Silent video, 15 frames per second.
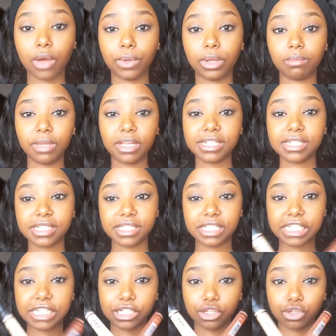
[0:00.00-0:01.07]
will mix
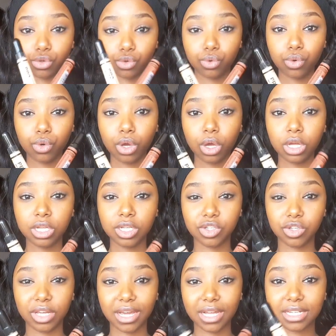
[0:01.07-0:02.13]
this two
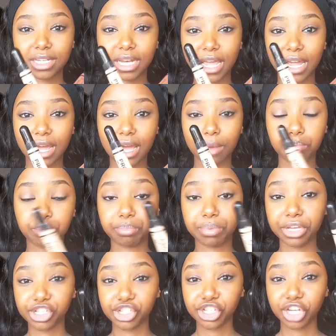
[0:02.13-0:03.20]
to get like a
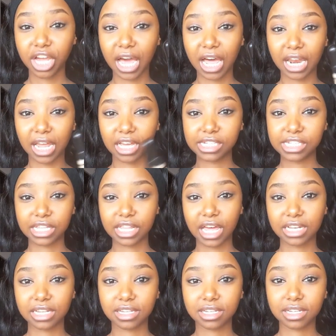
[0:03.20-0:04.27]
peach color so
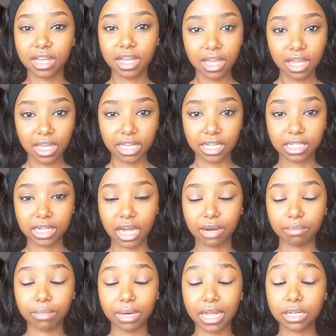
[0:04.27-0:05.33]
that it
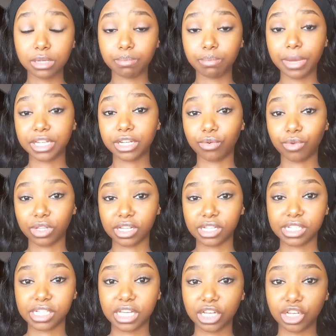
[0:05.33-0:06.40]
can blend better with
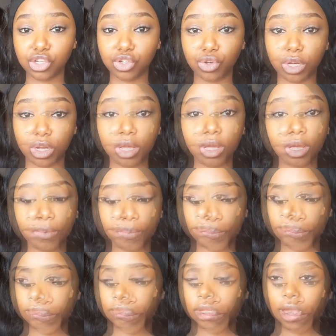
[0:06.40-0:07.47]
their skin tone.
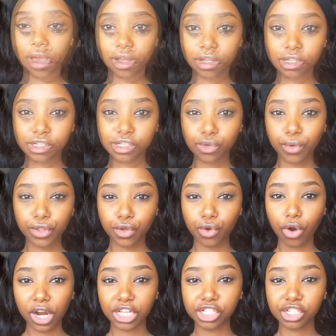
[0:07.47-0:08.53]
So with
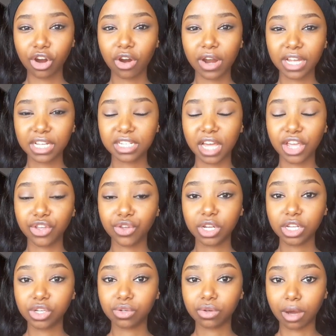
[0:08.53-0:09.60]
your orange corrector,
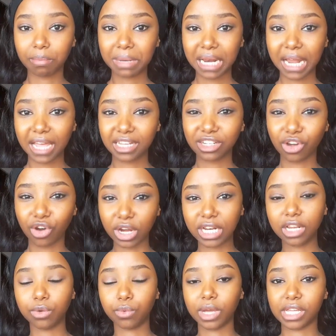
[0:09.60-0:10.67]
you need to apply it
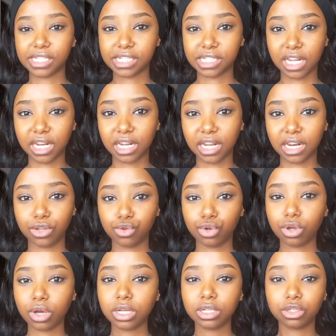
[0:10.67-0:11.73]
only where it's needed.
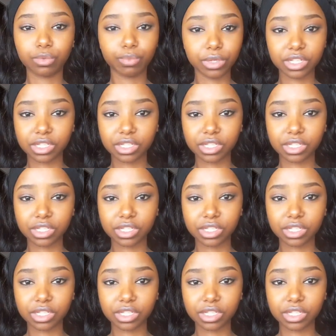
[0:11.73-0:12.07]
You don't need to